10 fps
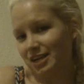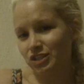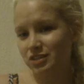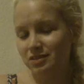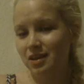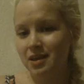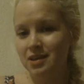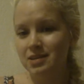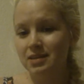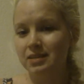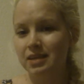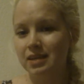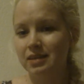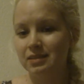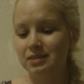I just
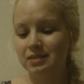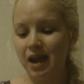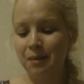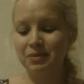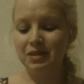didn't happen